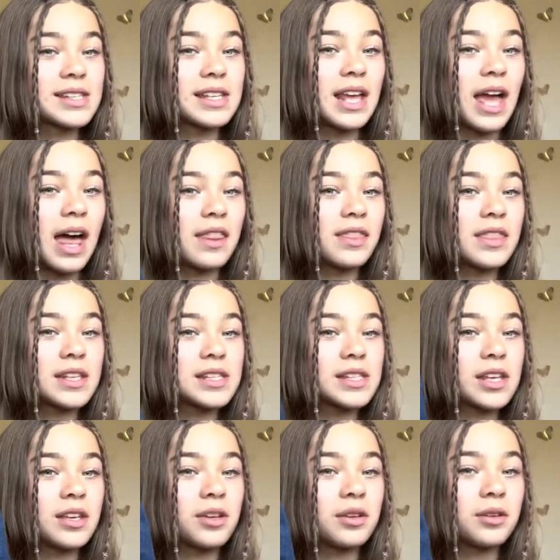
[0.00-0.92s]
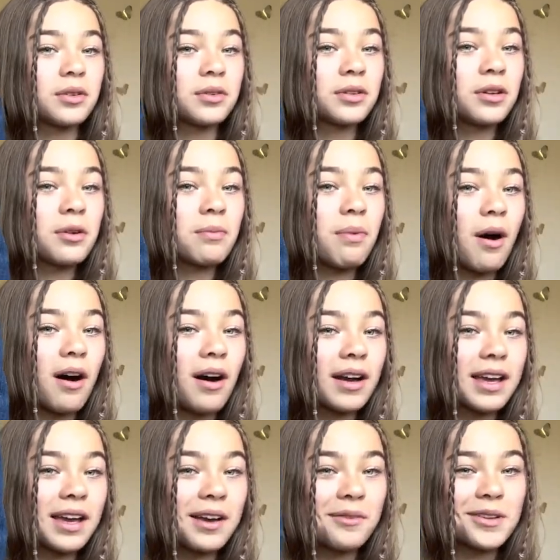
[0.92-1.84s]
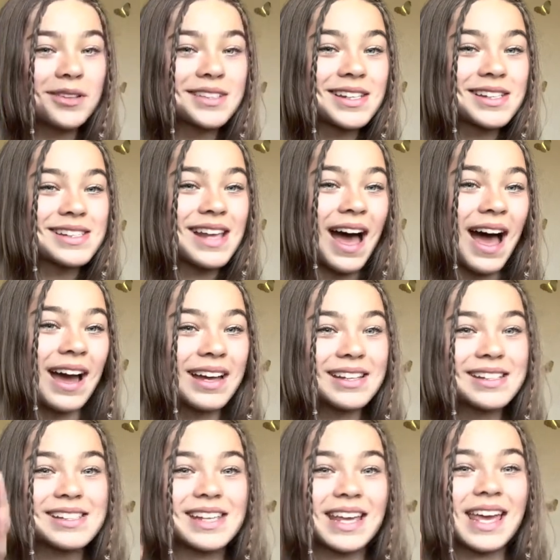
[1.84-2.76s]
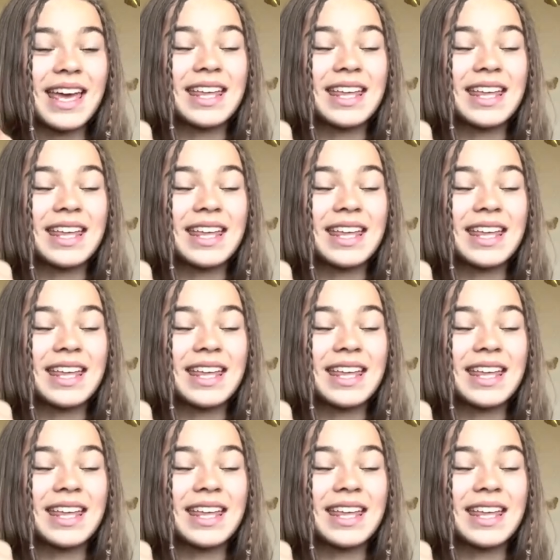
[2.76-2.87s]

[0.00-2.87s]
yet this cute little pocket with designs,